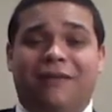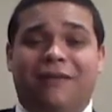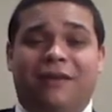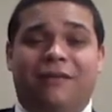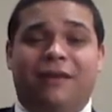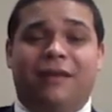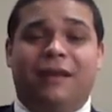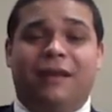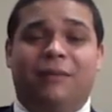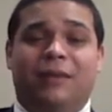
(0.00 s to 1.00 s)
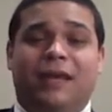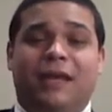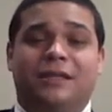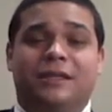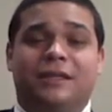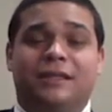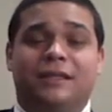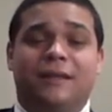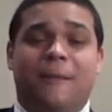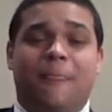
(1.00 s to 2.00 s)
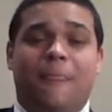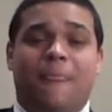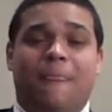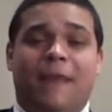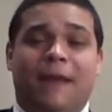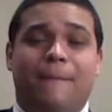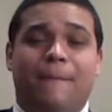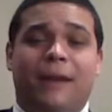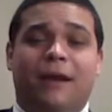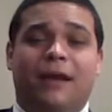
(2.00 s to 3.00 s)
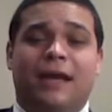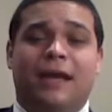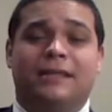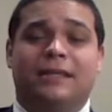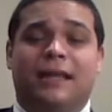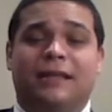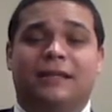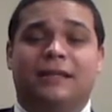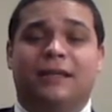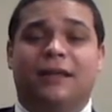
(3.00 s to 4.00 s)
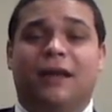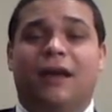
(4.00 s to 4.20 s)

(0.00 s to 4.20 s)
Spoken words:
giving the implications that America has elected